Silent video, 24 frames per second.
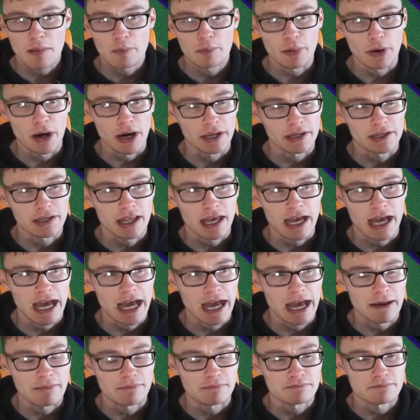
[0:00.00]
But
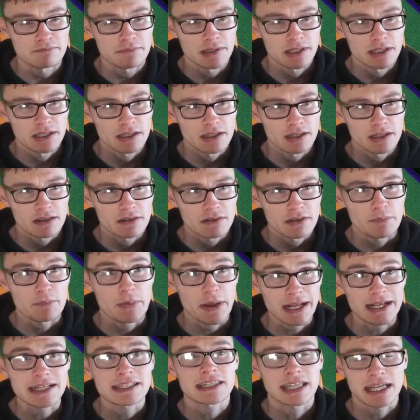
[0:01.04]
the
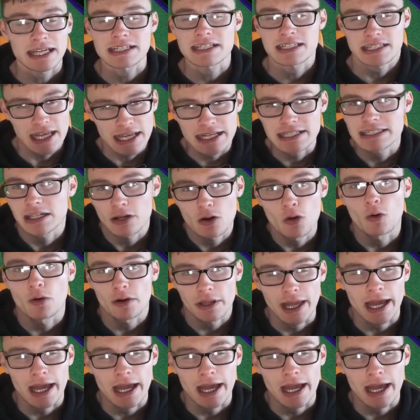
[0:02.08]
biggest thing, as I say, is the core.